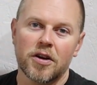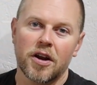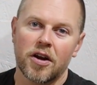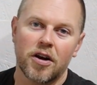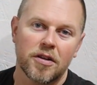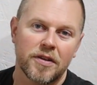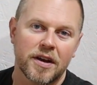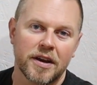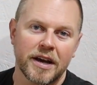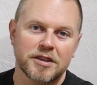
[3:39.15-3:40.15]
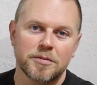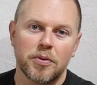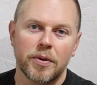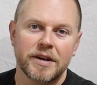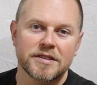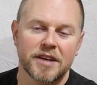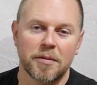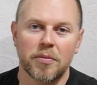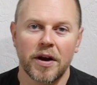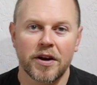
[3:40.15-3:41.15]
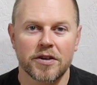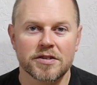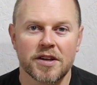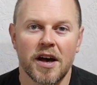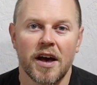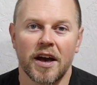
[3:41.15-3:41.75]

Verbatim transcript: looking at all of the connection points and breakers,